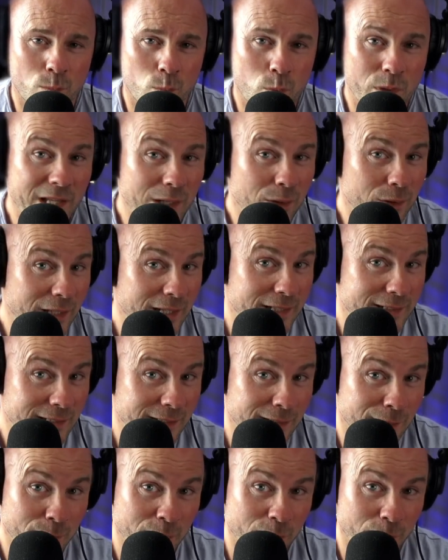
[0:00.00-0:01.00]
without
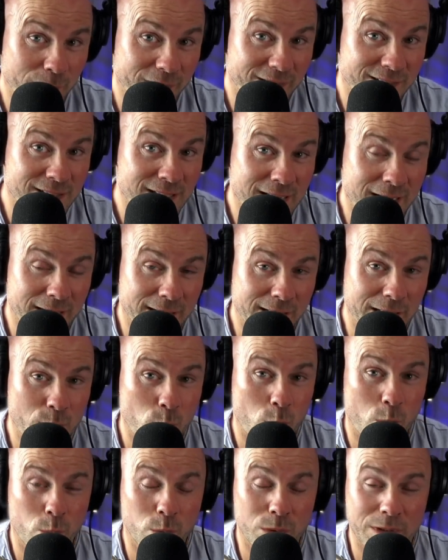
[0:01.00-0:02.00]
letting them know exactly
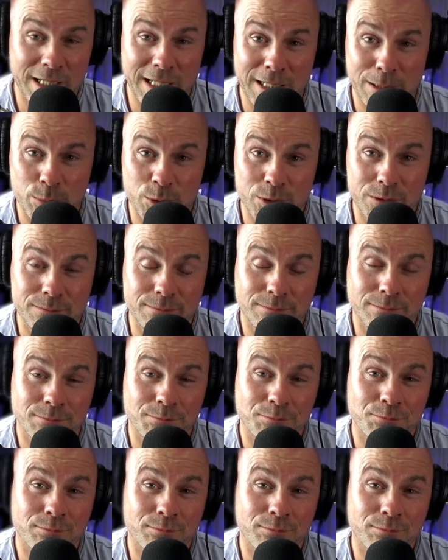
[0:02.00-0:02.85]
what will happen.